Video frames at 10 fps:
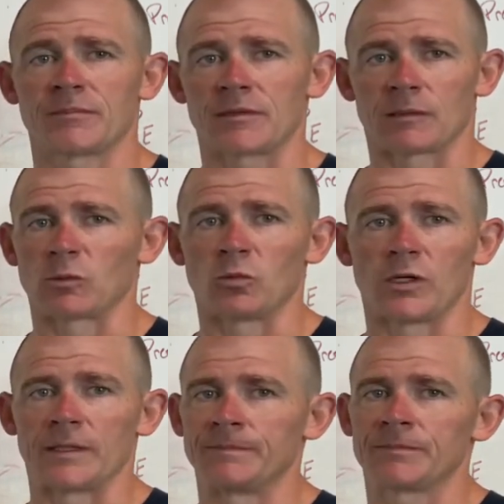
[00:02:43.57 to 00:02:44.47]
Number
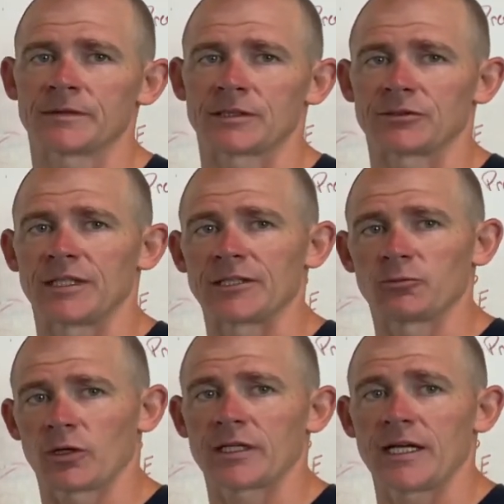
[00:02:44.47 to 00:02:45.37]
one. So today's
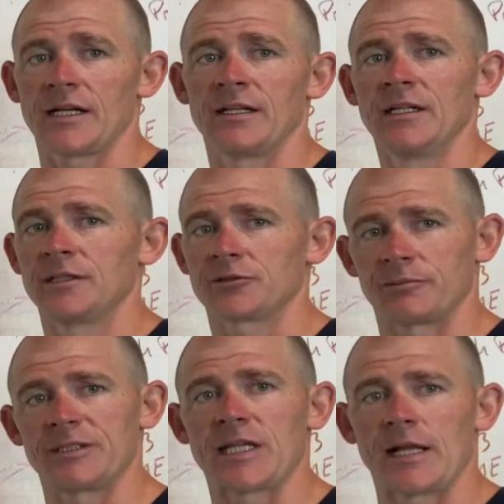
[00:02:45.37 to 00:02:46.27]
workout is going
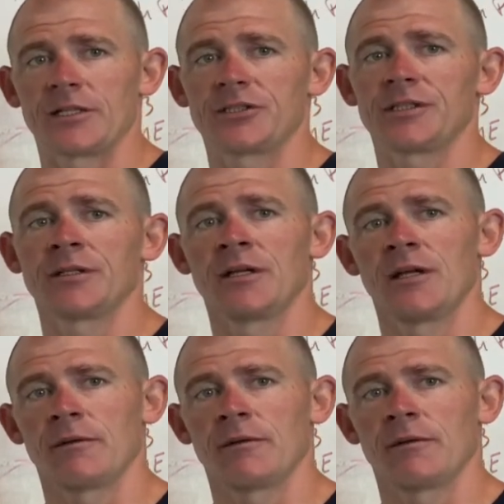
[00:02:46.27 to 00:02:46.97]
to be challenging,